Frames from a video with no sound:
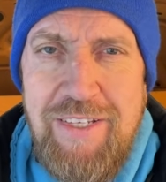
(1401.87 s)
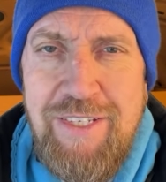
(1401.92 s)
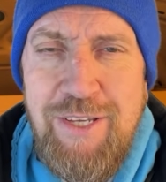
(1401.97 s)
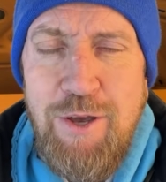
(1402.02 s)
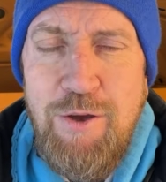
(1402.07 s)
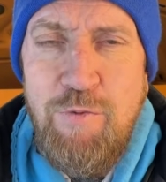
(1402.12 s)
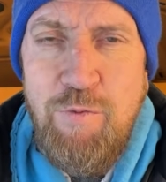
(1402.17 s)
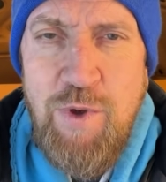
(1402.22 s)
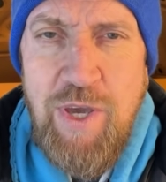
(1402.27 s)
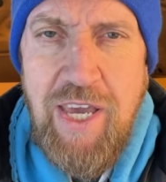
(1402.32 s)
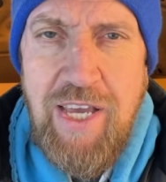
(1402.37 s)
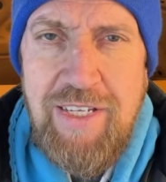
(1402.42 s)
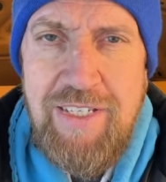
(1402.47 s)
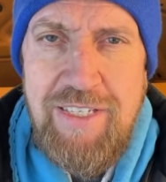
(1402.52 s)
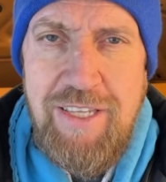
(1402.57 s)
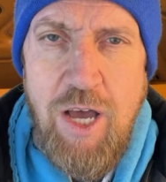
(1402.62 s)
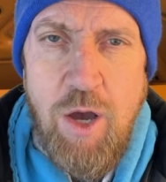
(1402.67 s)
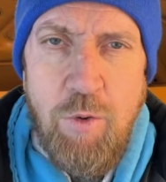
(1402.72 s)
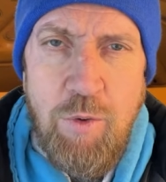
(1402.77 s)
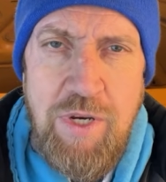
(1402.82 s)
So if we get
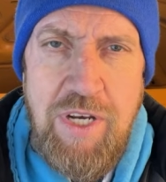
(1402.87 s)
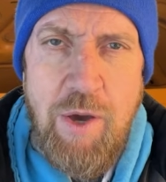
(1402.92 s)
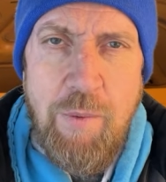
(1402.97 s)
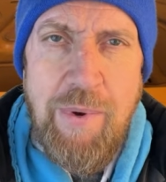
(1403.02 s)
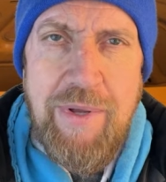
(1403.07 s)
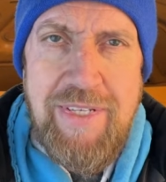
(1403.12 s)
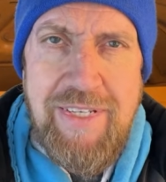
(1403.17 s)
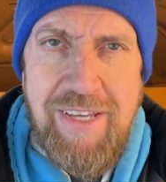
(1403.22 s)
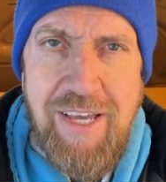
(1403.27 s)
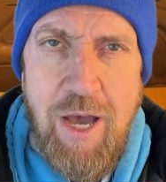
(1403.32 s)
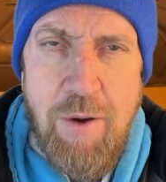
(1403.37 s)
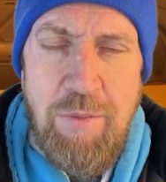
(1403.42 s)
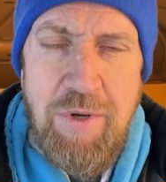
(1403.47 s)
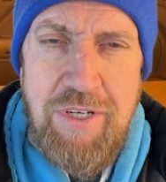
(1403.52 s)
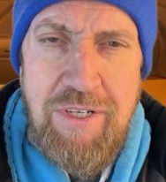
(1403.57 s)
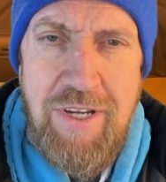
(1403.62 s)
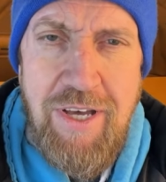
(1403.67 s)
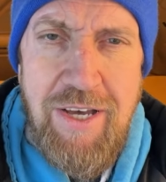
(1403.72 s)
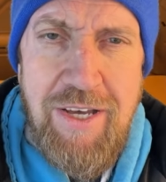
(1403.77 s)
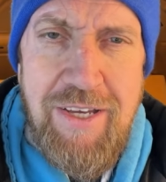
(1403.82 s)
stuck, we know where to come
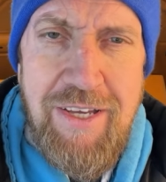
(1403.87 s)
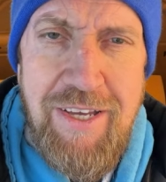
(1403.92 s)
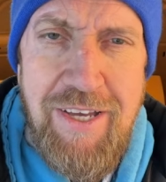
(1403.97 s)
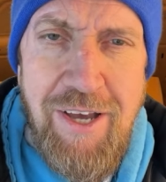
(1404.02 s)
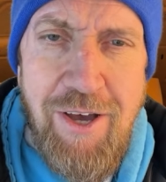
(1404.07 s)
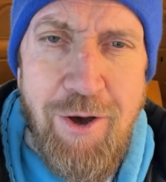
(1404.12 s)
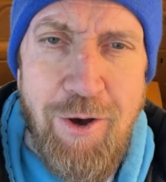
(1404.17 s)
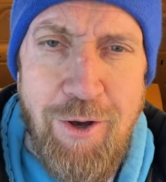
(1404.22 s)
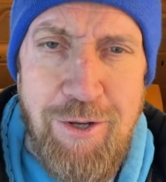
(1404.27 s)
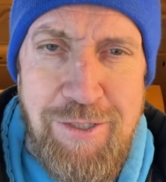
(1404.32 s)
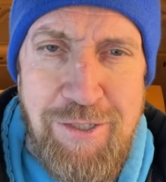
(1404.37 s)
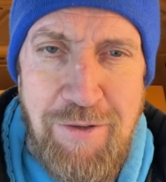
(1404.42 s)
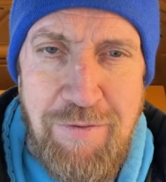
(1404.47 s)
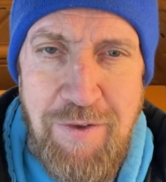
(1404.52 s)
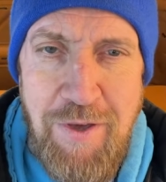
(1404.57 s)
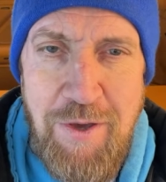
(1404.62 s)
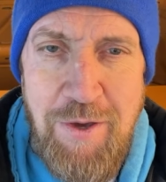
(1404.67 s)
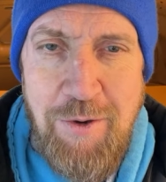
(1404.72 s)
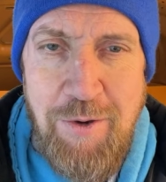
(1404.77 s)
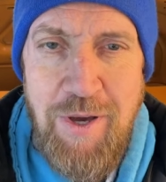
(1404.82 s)
and ask a
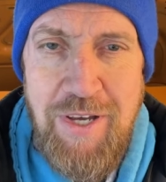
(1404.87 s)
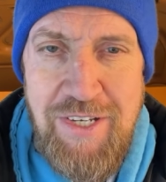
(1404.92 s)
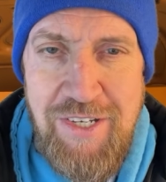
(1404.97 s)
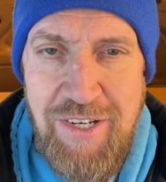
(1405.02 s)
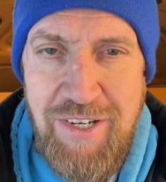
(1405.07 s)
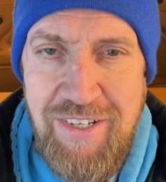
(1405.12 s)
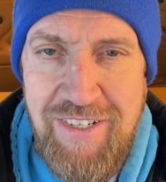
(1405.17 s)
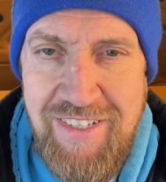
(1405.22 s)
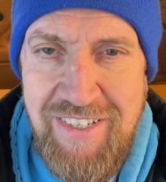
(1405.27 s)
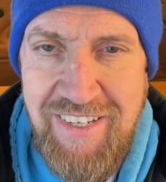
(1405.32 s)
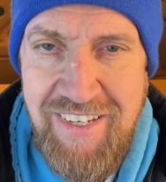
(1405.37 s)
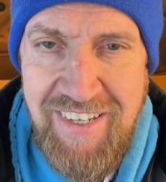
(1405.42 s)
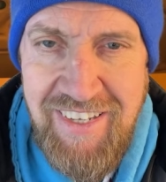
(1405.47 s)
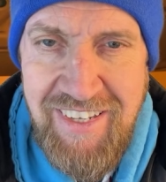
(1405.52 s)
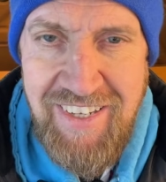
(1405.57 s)
few questions.